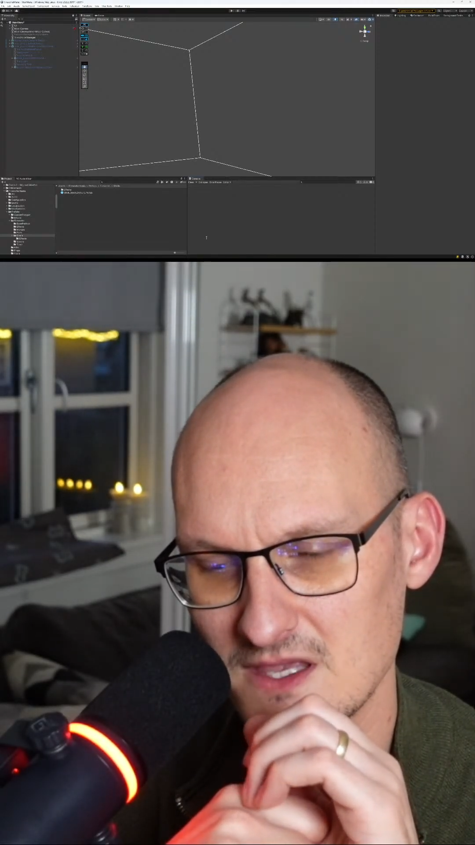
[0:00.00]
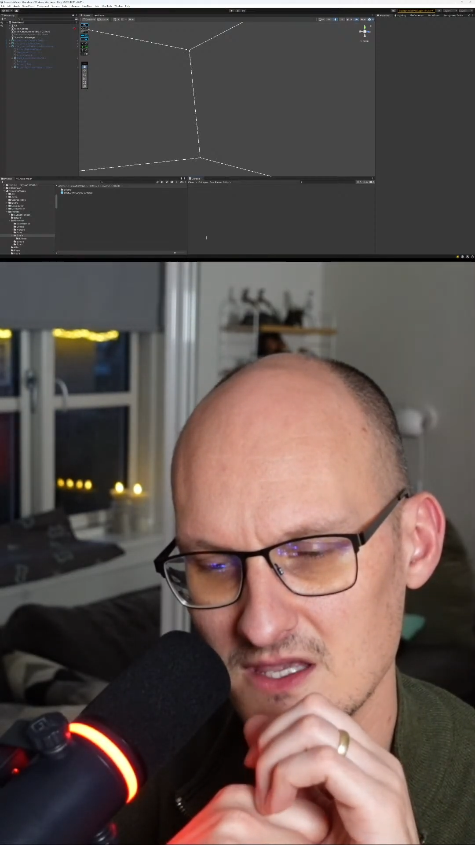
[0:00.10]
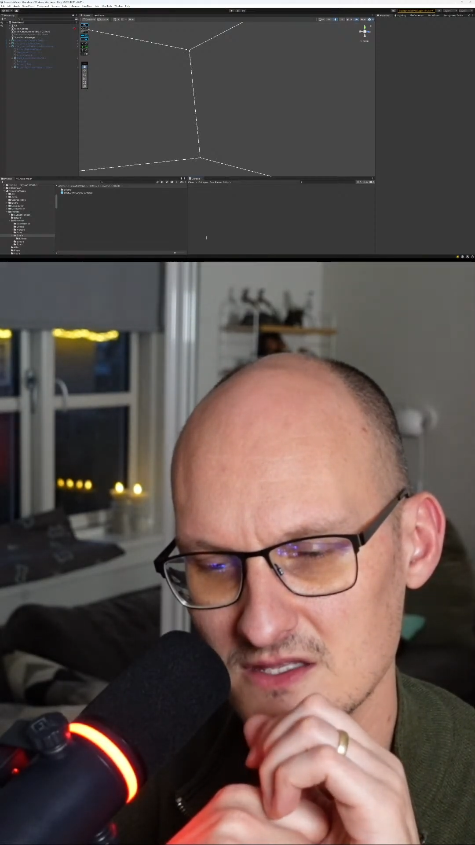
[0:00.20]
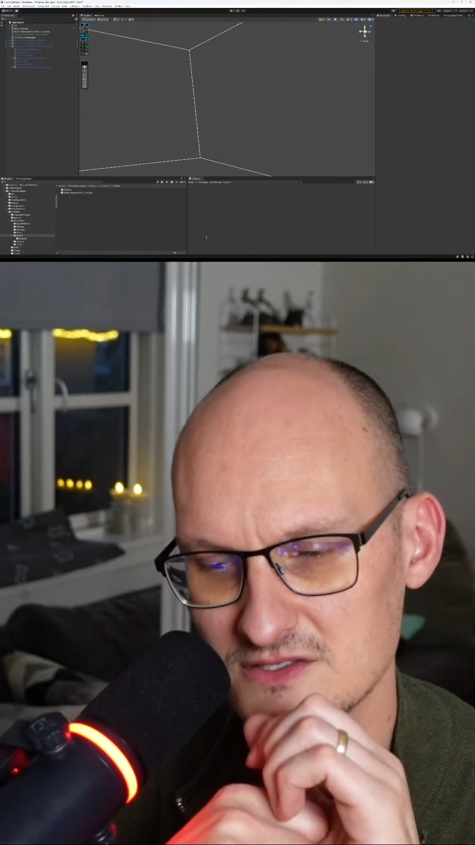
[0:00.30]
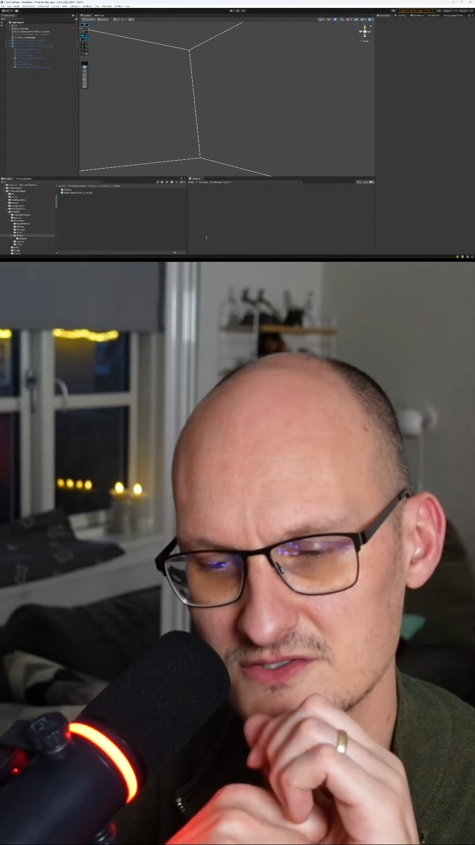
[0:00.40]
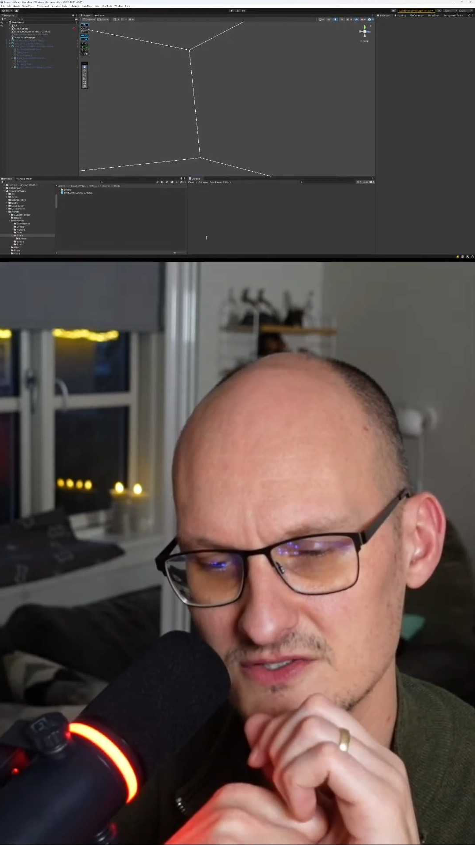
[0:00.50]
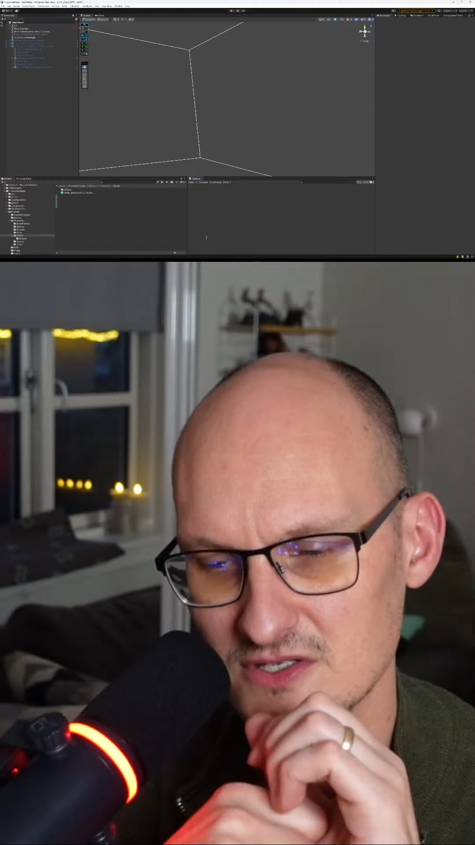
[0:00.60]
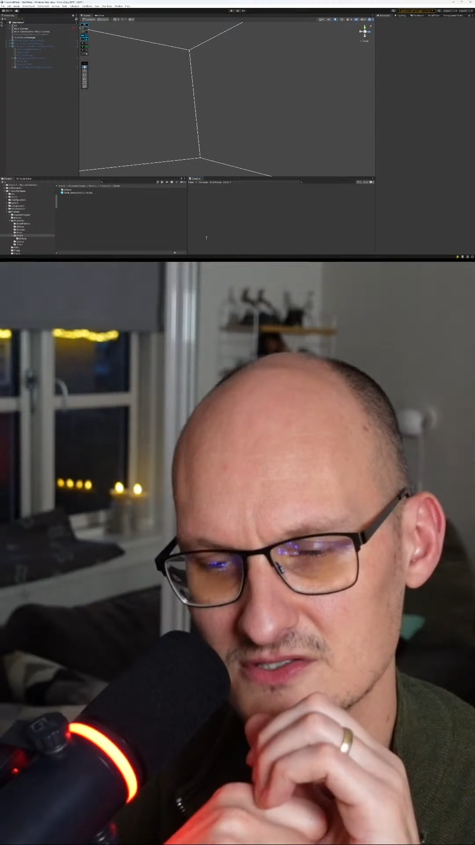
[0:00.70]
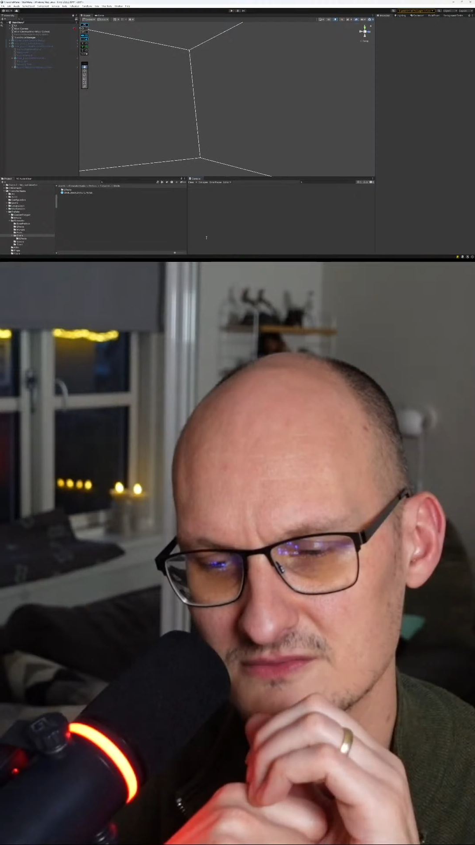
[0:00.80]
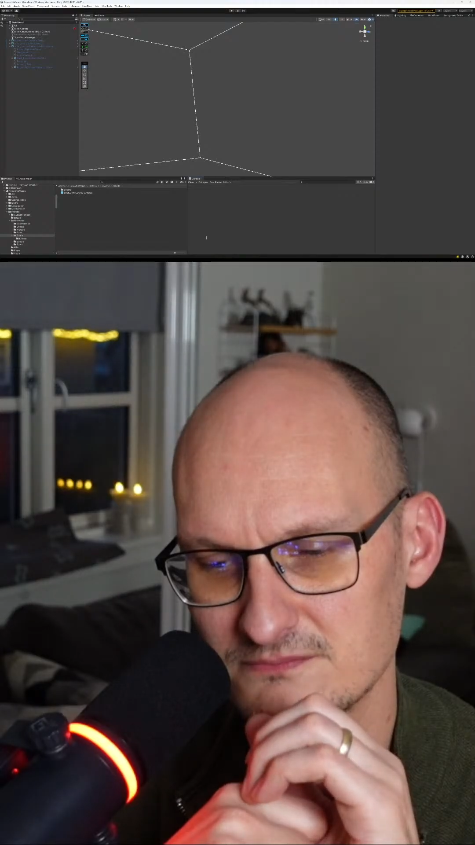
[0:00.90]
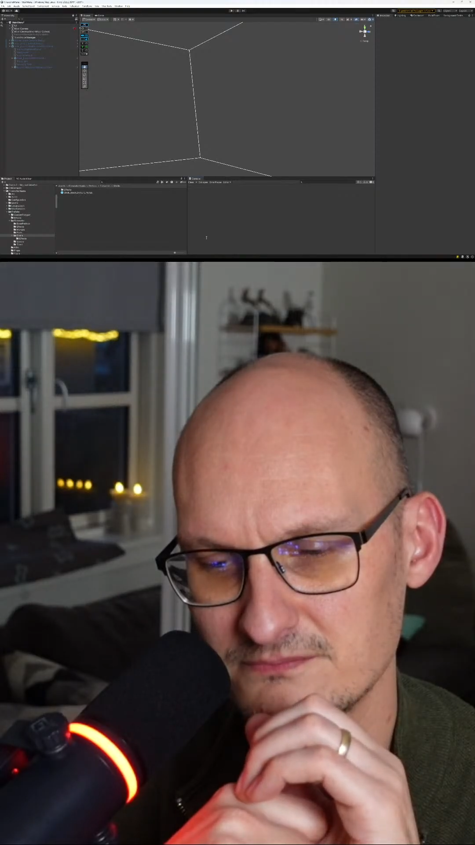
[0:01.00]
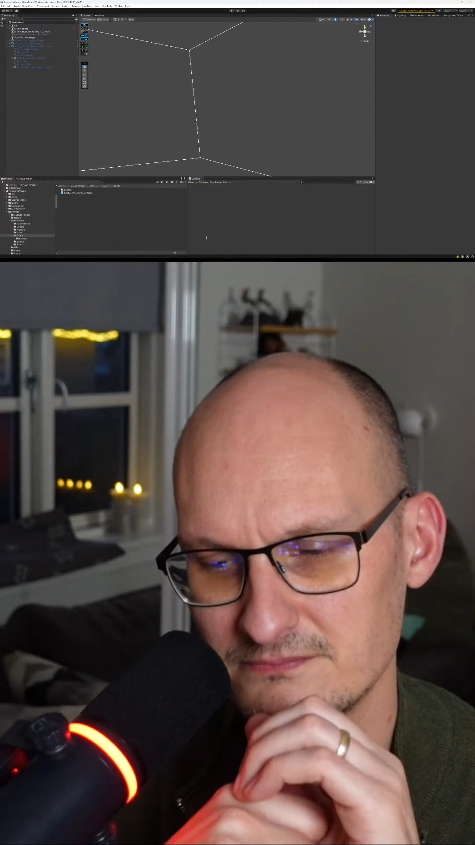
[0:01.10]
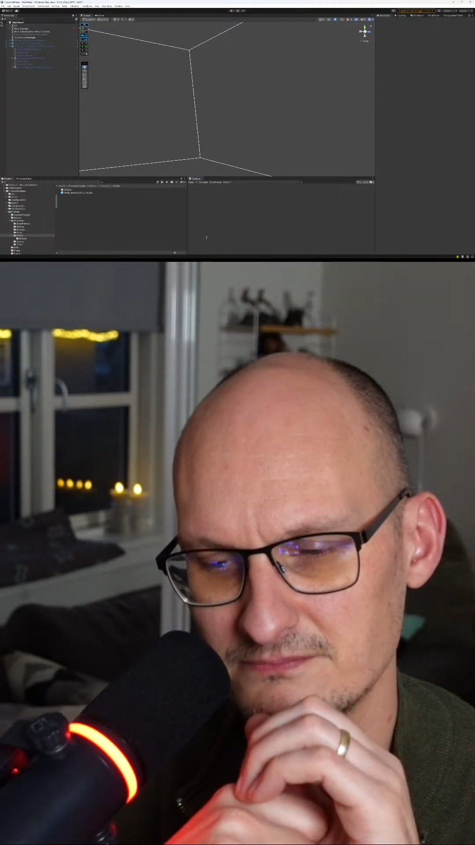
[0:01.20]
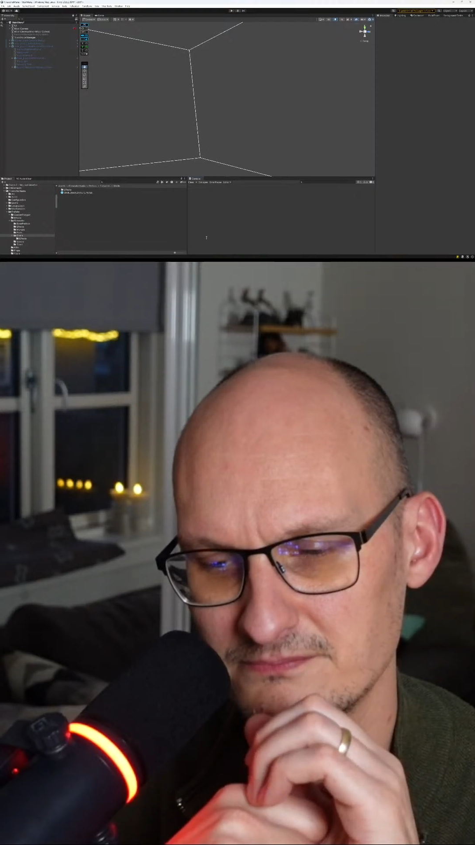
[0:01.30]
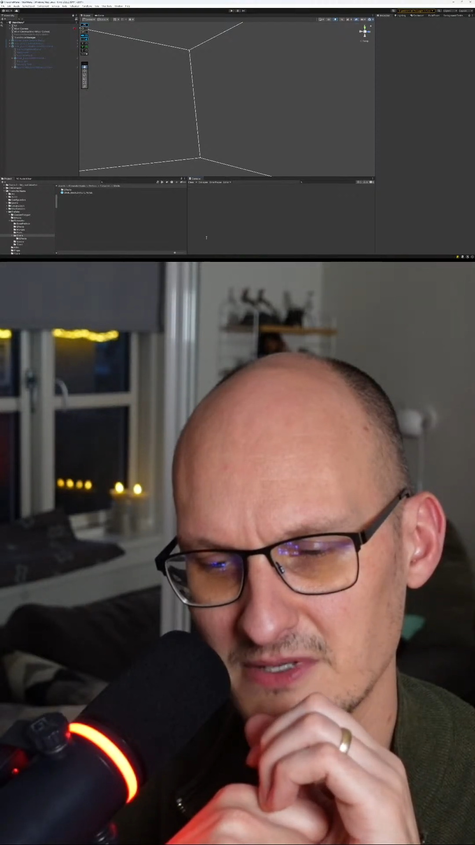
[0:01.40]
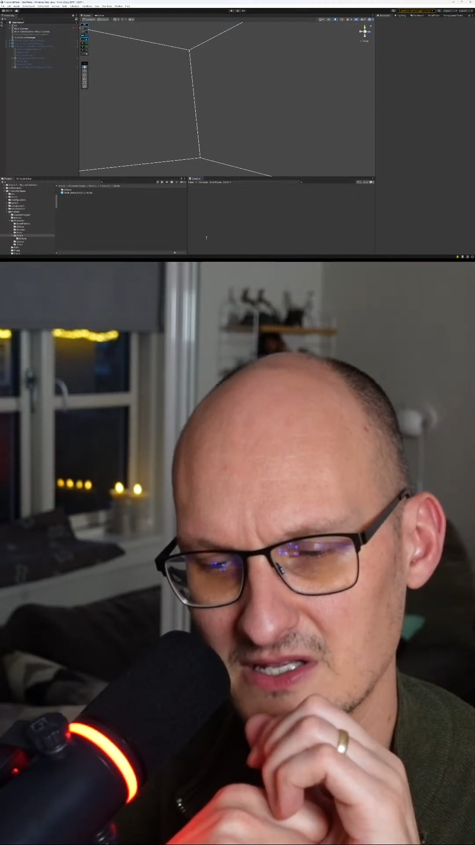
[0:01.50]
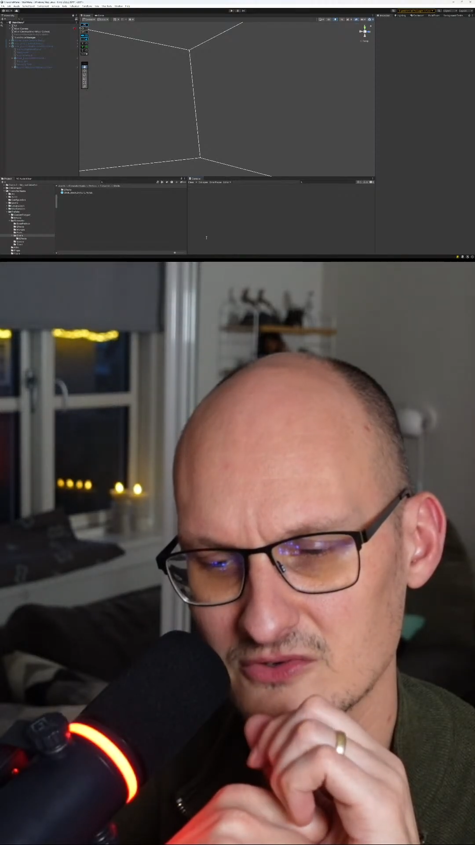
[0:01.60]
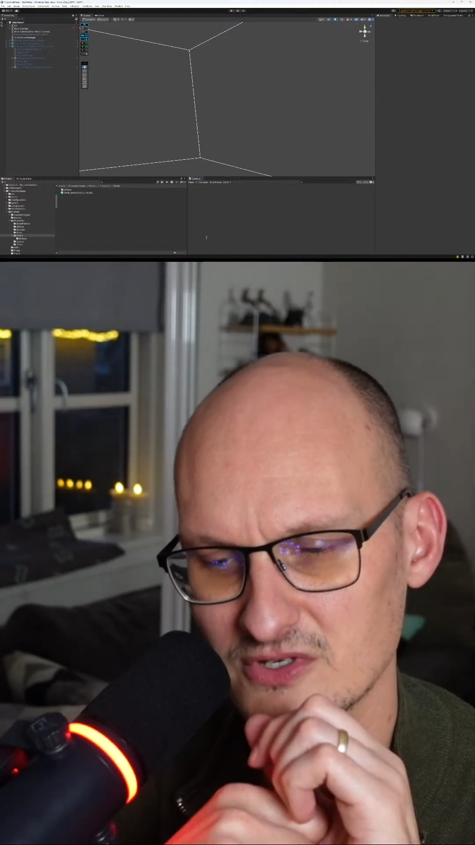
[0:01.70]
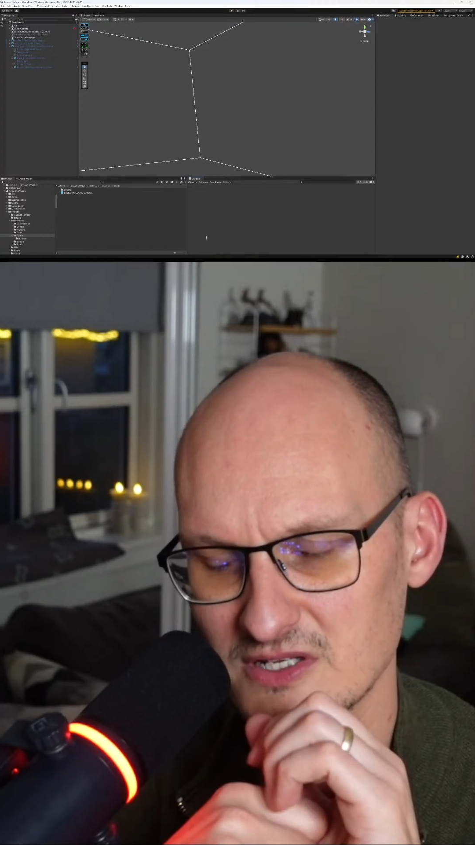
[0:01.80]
It's just better